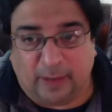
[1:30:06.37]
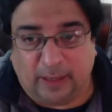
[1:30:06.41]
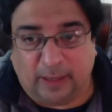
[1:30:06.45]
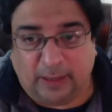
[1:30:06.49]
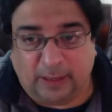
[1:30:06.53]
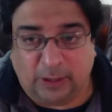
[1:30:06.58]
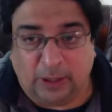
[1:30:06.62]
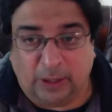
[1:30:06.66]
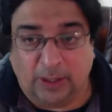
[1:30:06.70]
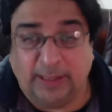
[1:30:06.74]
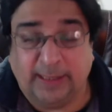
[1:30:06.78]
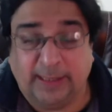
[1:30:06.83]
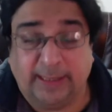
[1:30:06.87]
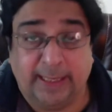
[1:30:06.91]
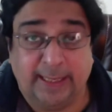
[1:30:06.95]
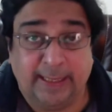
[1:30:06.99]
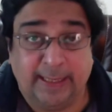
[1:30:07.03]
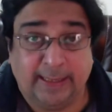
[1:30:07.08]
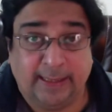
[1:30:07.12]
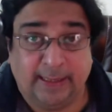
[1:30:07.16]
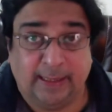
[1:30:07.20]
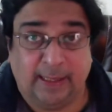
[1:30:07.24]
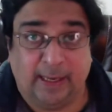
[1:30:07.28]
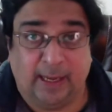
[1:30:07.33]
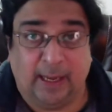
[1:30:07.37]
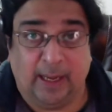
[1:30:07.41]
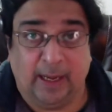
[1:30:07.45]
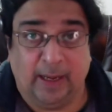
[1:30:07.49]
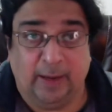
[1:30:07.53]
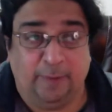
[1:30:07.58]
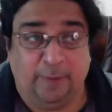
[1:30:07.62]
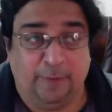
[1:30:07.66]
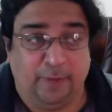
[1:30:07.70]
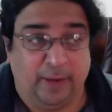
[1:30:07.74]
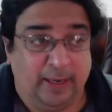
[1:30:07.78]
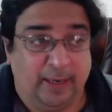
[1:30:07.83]
a content
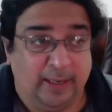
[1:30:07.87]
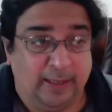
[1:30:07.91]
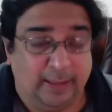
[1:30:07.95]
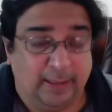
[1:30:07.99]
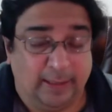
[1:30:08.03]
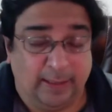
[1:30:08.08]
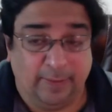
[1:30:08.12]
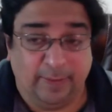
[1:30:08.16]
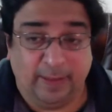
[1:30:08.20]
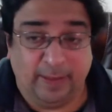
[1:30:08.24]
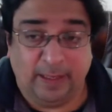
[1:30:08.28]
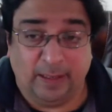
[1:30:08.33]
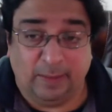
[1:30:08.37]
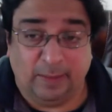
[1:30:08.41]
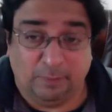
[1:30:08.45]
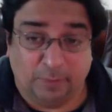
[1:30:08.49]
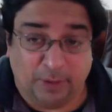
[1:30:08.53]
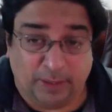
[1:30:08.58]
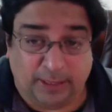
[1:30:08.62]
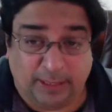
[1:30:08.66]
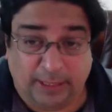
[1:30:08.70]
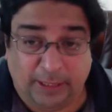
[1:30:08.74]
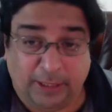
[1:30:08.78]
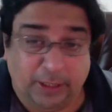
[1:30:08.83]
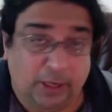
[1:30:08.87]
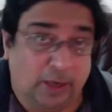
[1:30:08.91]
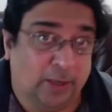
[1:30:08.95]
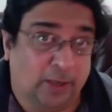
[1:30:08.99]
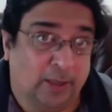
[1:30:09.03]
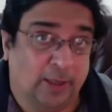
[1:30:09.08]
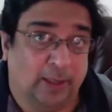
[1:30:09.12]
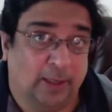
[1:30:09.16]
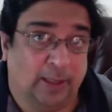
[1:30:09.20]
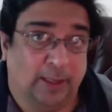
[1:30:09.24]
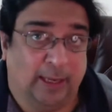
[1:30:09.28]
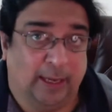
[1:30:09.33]
life and living a
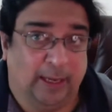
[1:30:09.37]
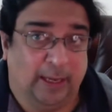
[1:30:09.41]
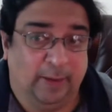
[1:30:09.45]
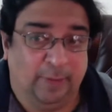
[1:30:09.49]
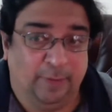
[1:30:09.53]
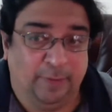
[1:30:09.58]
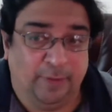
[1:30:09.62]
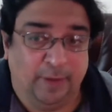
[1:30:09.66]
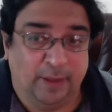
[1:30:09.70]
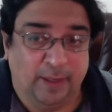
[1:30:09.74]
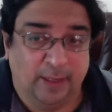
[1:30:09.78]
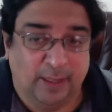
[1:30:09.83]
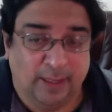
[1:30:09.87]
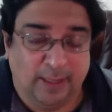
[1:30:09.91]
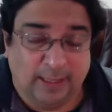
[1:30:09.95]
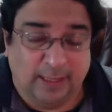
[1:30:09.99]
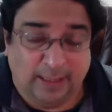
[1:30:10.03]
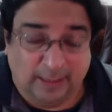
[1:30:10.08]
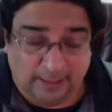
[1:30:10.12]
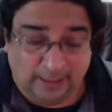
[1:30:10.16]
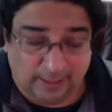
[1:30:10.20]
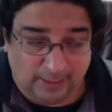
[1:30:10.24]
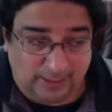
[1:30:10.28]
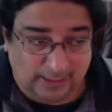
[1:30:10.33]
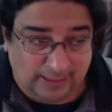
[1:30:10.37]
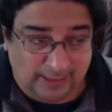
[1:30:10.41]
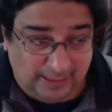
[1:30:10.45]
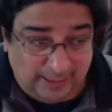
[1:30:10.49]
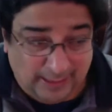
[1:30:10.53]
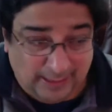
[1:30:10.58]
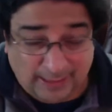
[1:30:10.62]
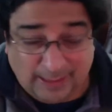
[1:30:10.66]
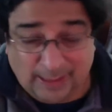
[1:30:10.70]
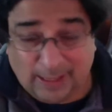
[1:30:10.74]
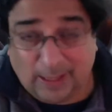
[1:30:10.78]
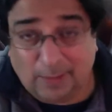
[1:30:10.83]
mediocre life, is
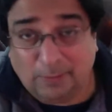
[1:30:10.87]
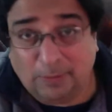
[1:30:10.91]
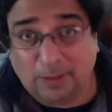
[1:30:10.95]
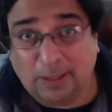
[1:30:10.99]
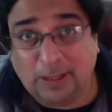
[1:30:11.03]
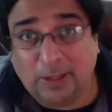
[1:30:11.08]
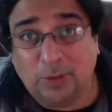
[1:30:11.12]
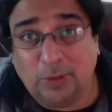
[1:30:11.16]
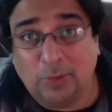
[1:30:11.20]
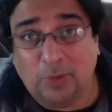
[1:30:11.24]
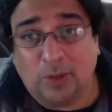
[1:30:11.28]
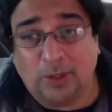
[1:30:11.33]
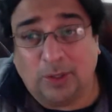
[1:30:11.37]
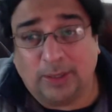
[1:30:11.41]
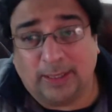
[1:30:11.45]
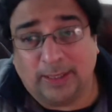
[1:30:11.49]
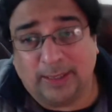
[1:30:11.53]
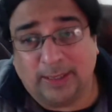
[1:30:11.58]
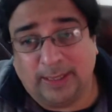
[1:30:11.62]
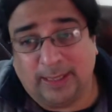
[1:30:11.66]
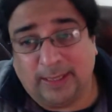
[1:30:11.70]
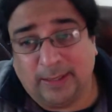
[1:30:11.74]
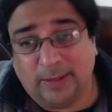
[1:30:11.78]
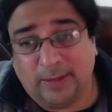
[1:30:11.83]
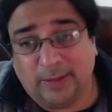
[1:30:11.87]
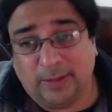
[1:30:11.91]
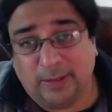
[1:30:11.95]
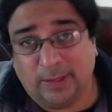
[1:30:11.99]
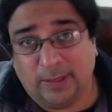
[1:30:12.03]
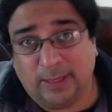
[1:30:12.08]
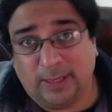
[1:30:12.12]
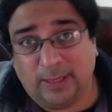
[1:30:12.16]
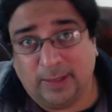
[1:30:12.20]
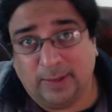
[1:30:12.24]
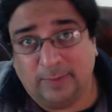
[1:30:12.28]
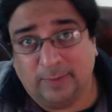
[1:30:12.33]
that something you want at the end of the
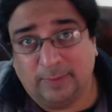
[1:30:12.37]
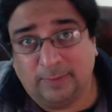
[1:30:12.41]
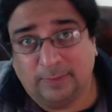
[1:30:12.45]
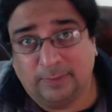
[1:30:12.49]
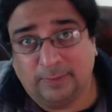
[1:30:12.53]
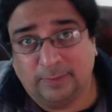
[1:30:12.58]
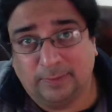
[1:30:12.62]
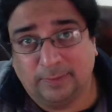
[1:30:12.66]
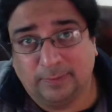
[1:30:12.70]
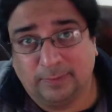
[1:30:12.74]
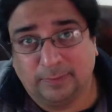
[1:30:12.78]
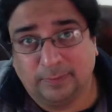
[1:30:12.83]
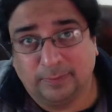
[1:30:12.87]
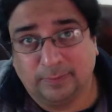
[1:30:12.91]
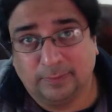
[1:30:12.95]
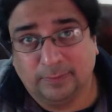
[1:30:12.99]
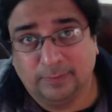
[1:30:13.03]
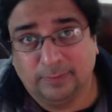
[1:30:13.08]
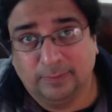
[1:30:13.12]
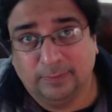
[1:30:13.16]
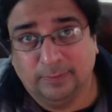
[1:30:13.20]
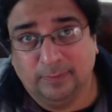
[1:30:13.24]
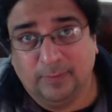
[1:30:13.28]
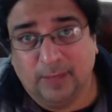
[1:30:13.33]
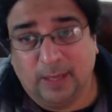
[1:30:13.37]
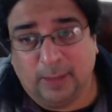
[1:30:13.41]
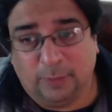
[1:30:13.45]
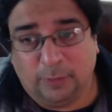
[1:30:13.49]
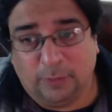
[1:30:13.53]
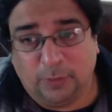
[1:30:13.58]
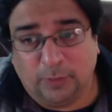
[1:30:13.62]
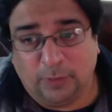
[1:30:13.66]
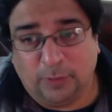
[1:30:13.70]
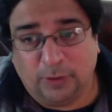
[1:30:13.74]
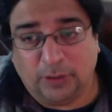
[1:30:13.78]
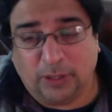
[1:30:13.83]
day? A
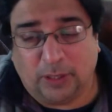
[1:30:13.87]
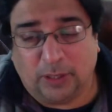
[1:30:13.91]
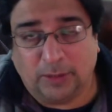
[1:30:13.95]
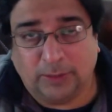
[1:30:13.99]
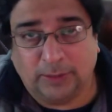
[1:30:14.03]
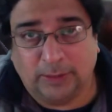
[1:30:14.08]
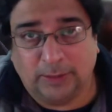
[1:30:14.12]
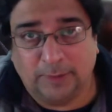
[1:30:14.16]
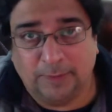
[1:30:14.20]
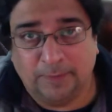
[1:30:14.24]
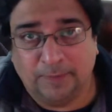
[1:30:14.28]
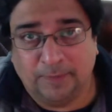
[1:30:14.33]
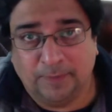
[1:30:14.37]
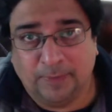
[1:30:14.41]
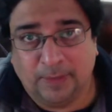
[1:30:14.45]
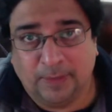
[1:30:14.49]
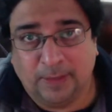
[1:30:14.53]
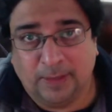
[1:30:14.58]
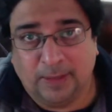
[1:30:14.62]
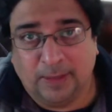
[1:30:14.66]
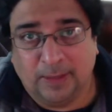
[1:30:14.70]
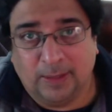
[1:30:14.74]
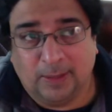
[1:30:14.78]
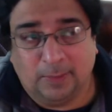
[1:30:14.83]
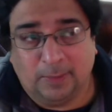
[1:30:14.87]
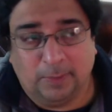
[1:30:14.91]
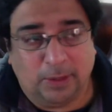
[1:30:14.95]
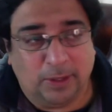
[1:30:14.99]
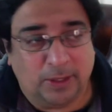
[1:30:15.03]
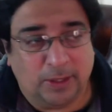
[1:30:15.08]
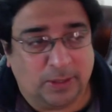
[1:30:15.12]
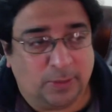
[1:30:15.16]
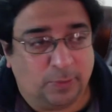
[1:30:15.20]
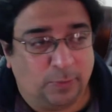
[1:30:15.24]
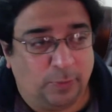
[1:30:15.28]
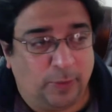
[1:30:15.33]
food for thought.
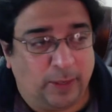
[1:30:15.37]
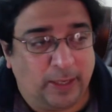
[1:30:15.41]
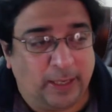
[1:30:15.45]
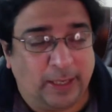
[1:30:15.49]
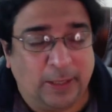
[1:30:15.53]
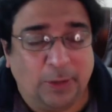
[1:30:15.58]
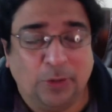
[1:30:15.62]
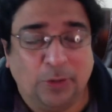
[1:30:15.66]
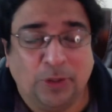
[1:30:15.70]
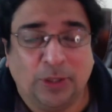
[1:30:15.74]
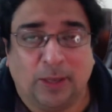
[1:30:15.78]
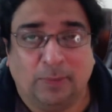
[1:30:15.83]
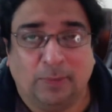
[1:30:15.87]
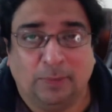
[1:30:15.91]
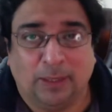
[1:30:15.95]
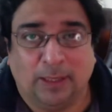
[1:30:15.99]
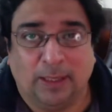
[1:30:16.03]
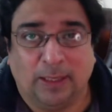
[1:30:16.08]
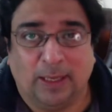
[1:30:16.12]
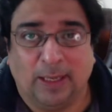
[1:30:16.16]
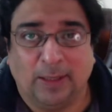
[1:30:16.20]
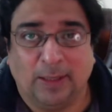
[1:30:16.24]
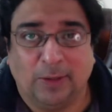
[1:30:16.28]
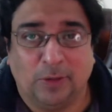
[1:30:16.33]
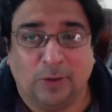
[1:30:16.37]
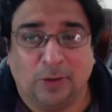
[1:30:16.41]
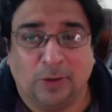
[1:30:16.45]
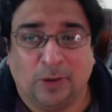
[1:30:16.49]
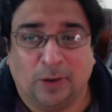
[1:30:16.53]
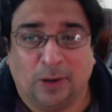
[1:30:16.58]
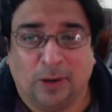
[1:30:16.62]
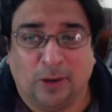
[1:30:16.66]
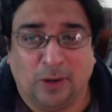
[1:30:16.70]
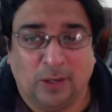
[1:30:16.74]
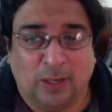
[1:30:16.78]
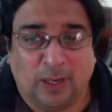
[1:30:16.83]
Because when I do something, I go
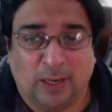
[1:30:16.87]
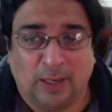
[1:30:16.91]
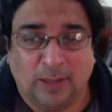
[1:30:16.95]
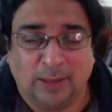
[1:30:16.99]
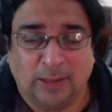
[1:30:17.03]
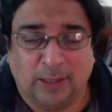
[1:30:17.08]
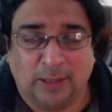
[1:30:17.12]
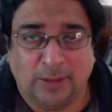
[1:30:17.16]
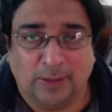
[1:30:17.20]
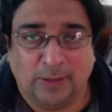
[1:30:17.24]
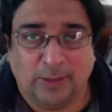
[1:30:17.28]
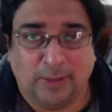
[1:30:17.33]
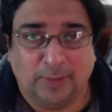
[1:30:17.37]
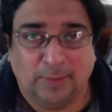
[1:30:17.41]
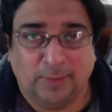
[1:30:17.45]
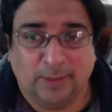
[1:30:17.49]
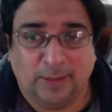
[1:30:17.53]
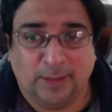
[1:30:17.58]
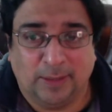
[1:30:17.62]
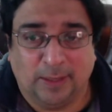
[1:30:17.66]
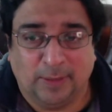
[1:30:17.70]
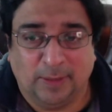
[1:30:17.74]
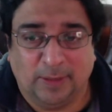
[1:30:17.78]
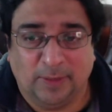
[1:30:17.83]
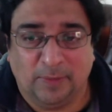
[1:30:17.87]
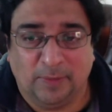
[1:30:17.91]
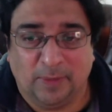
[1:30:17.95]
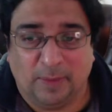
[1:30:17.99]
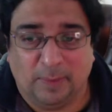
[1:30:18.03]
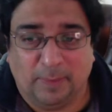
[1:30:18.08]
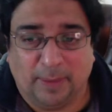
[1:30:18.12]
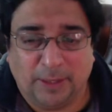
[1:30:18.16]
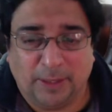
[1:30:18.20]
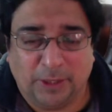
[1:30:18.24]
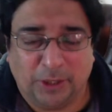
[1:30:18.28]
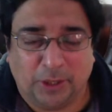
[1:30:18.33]
all heart out and I give my
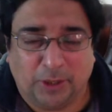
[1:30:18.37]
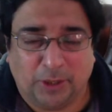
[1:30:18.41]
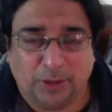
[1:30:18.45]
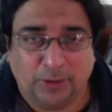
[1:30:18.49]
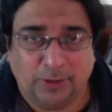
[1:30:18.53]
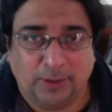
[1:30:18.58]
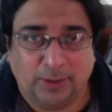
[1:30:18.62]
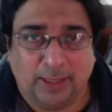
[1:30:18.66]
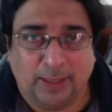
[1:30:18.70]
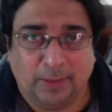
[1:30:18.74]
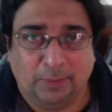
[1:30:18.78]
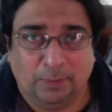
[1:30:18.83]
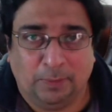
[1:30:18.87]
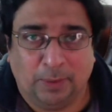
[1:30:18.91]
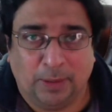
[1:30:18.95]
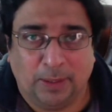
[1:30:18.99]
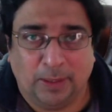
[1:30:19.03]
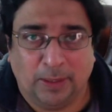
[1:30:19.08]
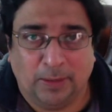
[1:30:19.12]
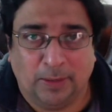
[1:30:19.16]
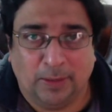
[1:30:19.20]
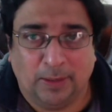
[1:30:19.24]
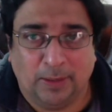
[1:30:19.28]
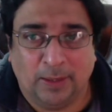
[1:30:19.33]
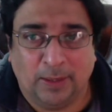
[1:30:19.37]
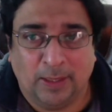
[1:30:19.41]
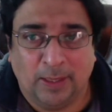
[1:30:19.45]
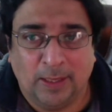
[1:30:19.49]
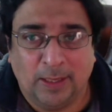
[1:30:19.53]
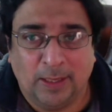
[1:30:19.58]
best shot to that particular